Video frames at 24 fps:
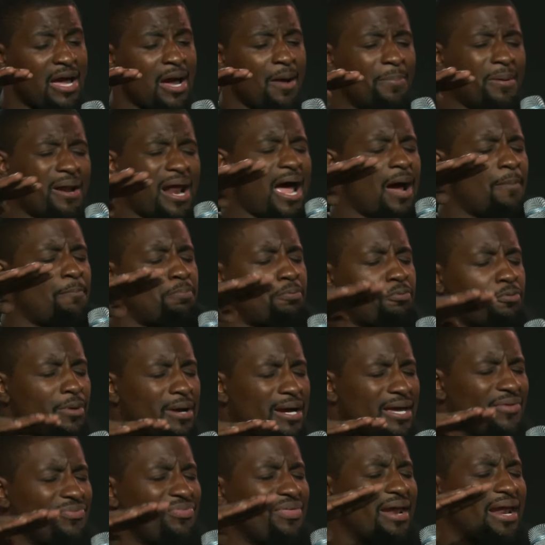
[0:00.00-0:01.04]
But I
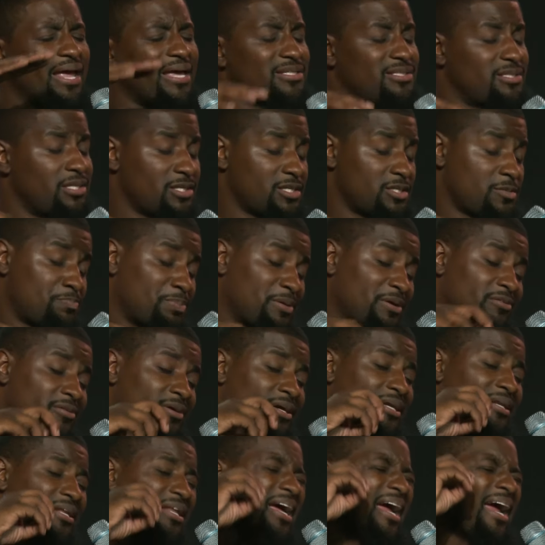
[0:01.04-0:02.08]
pray that as the
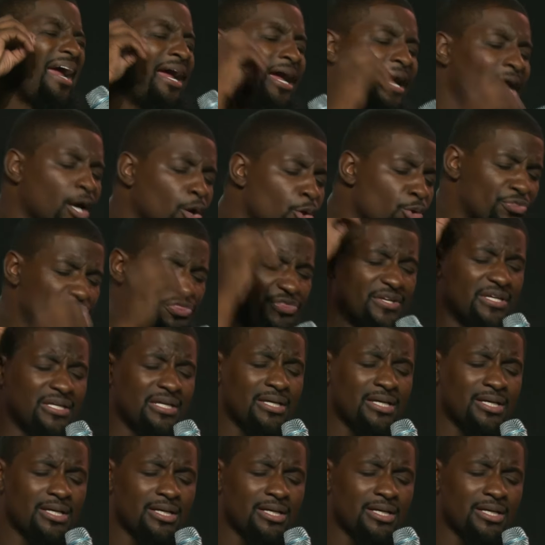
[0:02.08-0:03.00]
spirit, the healthy